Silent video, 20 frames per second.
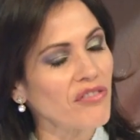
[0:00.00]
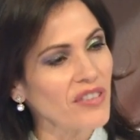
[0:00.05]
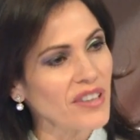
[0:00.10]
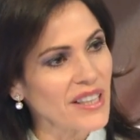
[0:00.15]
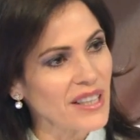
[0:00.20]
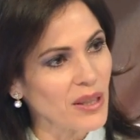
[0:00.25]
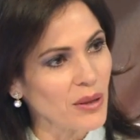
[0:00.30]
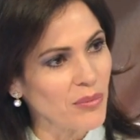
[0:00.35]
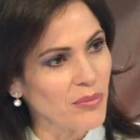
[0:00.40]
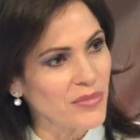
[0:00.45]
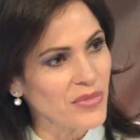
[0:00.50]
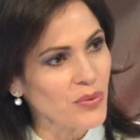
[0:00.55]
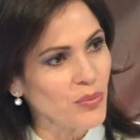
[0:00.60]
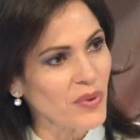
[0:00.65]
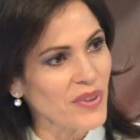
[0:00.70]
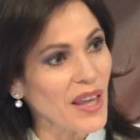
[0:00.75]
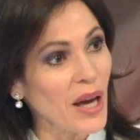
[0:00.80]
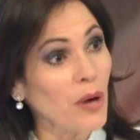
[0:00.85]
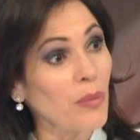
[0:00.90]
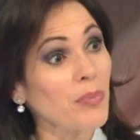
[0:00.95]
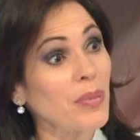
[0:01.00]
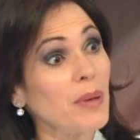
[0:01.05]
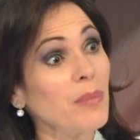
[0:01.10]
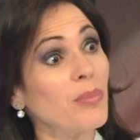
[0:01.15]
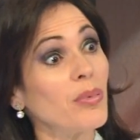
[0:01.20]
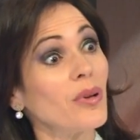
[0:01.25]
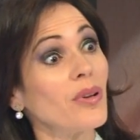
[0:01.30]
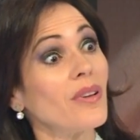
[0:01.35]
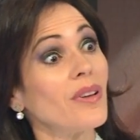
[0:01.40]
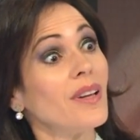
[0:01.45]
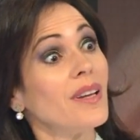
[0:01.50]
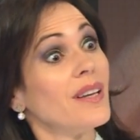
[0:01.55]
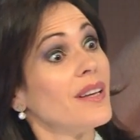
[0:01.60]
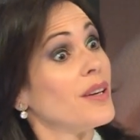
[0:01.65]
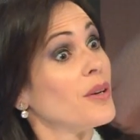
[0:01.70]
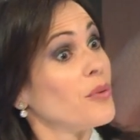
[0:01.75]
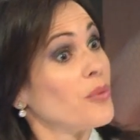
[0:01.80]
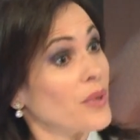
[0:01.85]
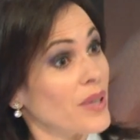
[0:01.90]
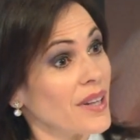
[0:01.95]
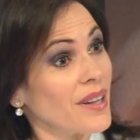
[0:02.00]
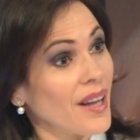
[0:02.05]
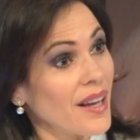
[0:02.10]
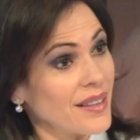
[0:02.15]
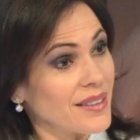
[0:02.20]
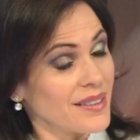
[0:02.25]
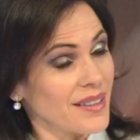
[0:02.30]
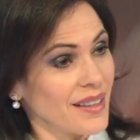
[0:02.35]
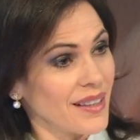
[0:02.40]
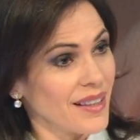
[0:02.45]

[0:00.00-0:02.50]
freedoms mm -hmm. without people realizing